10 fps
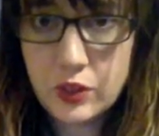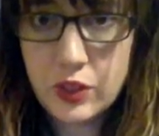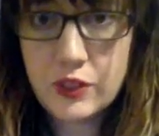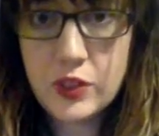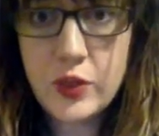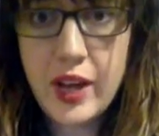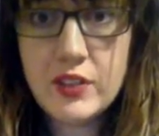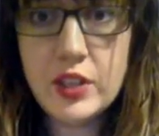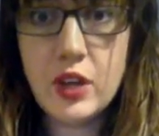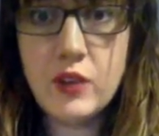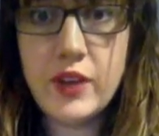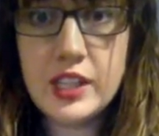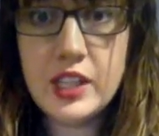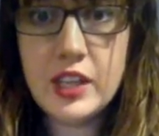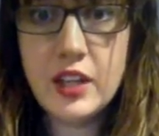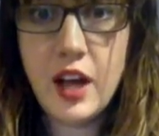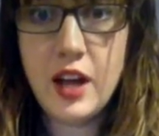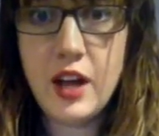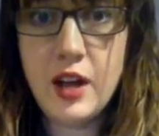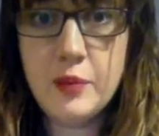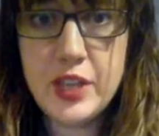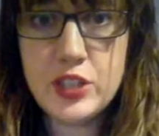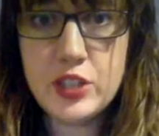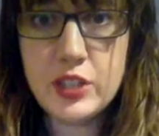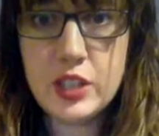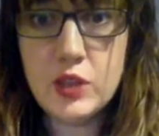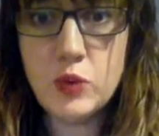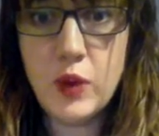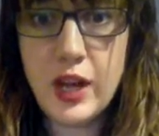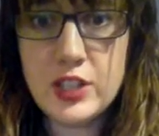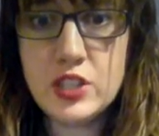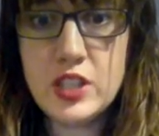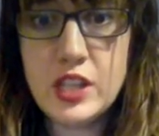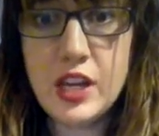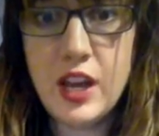if you haven't already, make sure that you watch the